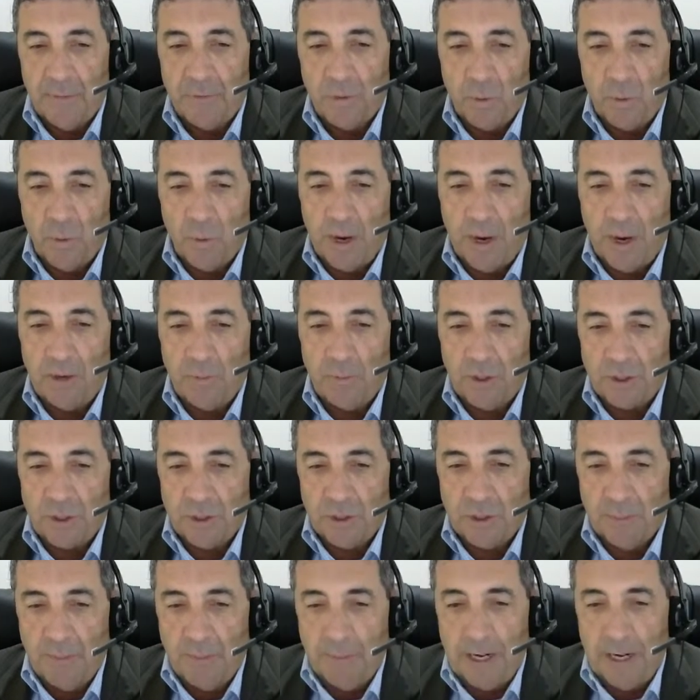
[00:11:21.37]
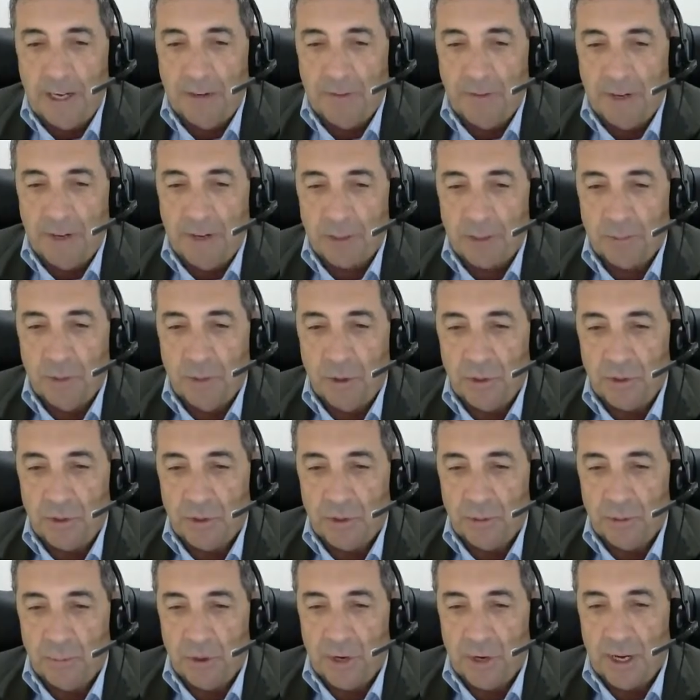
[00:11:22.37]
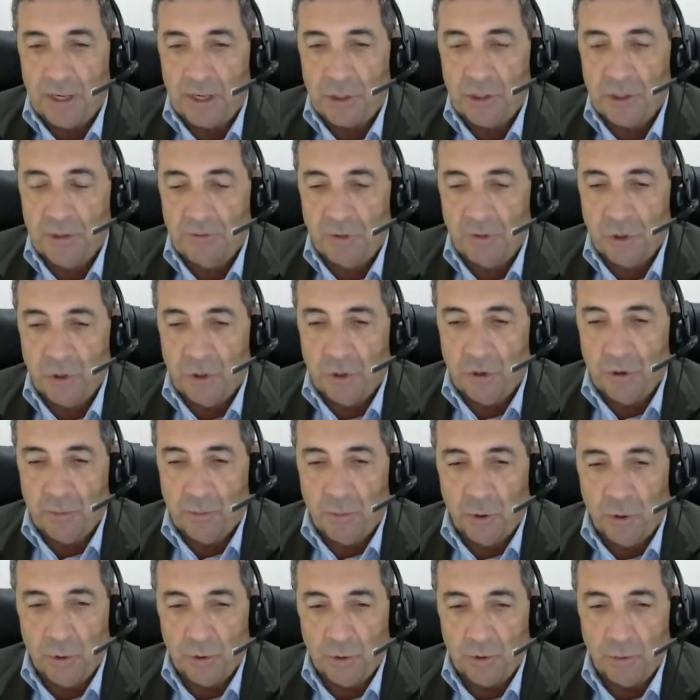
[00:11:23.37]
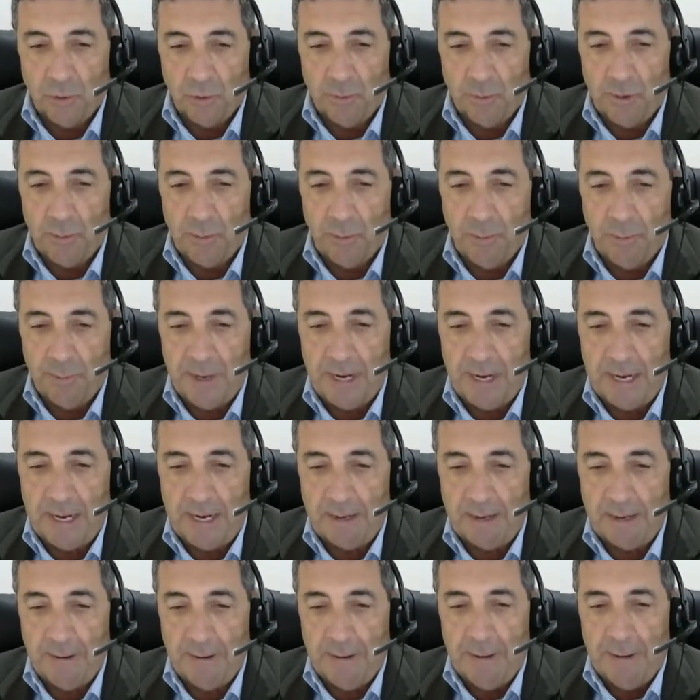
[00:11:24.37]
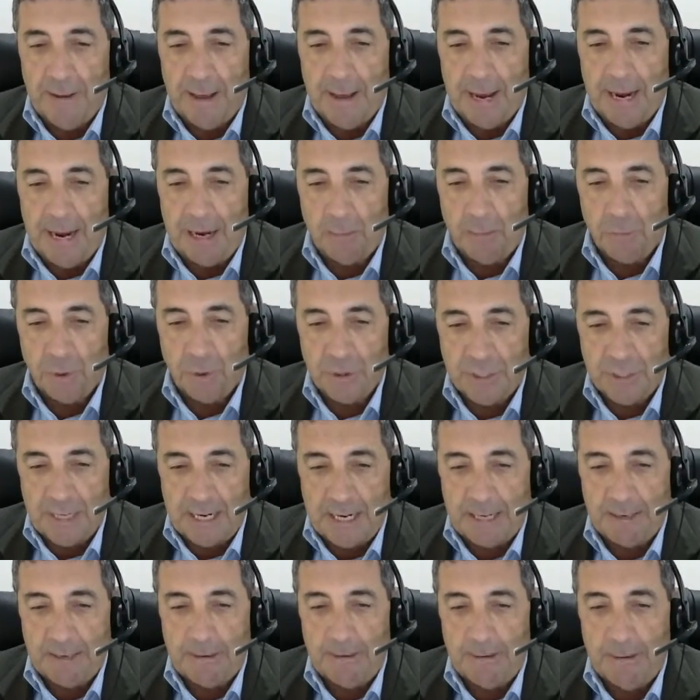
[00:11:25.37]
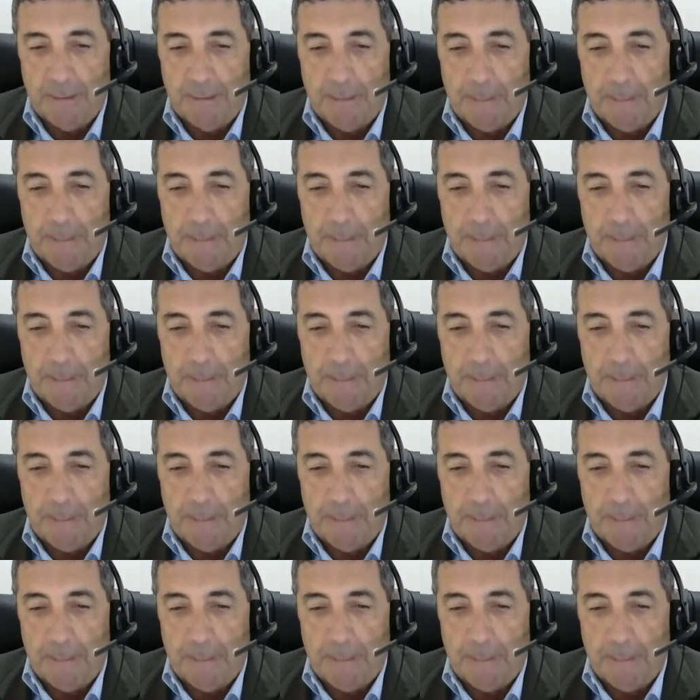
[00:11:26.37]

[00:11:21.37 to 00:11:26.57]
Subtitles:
the way in which the meeting of experts and production of joint reports will be prepared and presented,